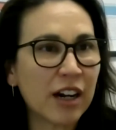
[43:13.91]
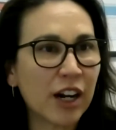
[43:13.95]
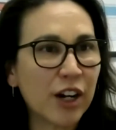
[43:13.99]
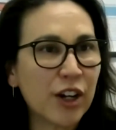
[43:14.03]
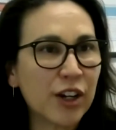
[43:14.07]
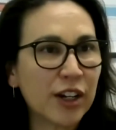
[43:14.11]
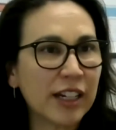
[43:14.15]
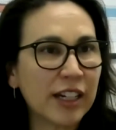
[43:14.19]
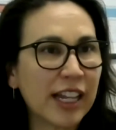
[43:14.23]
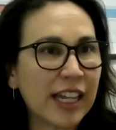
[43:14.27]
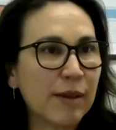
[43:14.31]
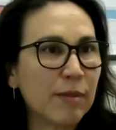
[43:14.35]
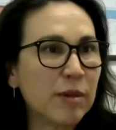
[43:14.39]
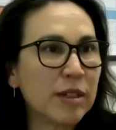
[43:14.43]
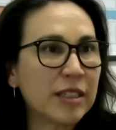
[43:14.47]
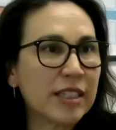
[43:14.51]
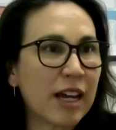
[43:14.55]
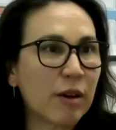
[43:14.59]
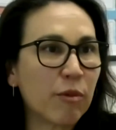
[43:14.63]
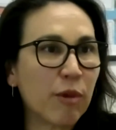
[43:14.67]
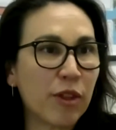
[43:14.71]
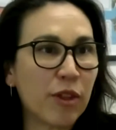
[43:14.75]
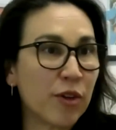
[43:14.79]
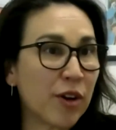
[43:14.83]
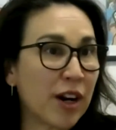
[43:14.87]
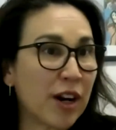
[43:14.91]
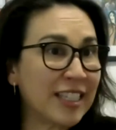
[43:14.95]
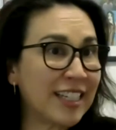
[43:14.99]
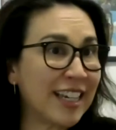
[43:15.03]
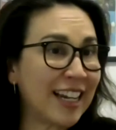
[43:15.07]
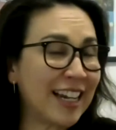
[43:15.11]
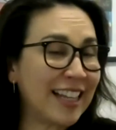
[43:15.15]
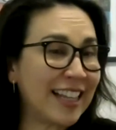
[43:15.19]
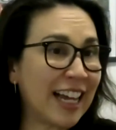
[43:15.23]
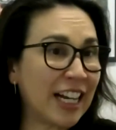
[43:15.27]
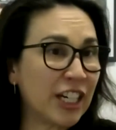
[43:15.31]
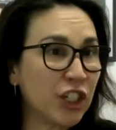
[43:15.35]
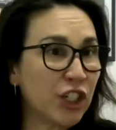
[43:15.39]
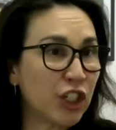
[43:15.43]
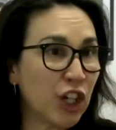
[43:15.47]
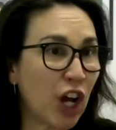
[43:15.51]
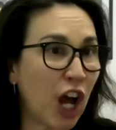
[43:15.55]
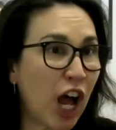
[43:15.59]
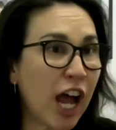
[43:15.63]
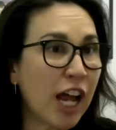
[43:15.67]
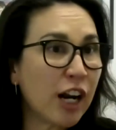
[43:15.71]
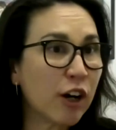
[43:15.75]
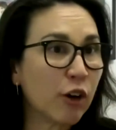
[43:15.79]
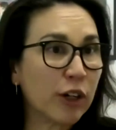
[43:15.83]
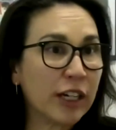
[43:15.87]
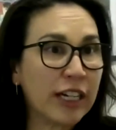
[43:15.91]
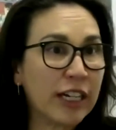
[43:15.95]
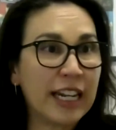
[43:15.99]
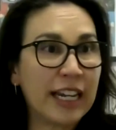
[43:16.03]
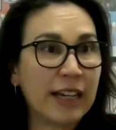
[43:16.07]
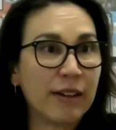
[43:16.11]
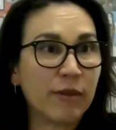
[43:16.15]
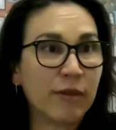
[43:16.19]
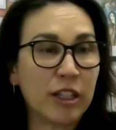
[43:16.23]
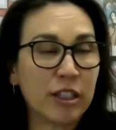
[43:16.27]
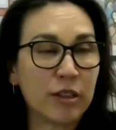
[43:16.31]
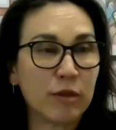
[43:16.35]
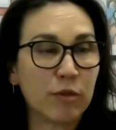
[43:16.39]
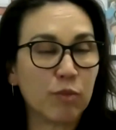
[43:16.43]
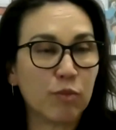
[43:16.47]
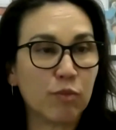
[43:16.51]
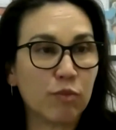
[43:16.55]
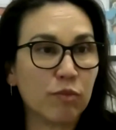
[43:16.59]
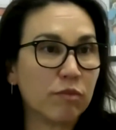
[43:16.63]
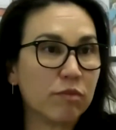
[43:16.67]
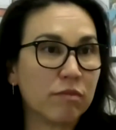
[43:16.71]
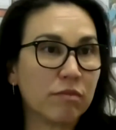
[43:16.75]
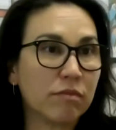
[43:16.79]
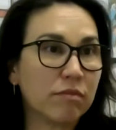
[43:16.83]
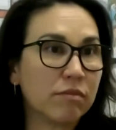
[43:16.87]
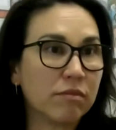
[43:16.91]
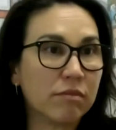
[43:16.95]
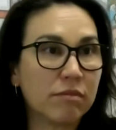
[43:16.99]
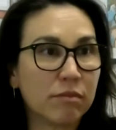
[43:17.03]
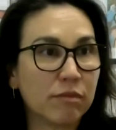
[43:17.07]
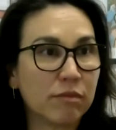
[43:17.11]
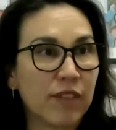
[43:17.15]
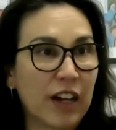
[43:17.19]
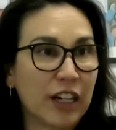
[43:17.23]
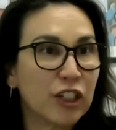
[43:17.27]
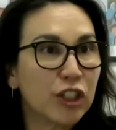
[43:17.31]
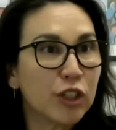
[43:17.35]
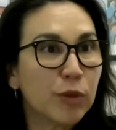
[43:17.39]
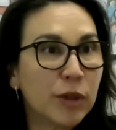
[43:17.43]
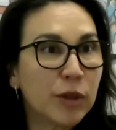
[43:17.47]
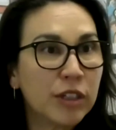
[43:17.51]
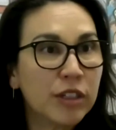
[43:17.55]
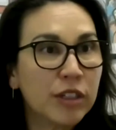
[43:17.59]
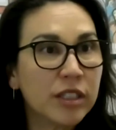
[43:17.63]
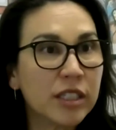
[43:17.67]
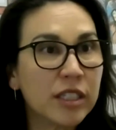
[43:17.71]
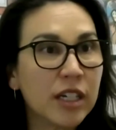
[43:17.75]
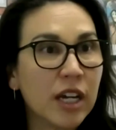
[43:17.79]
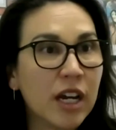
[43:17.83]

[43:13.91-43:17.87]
Are you going to let him decide whether or not he's getting that shot or eating his vegetables?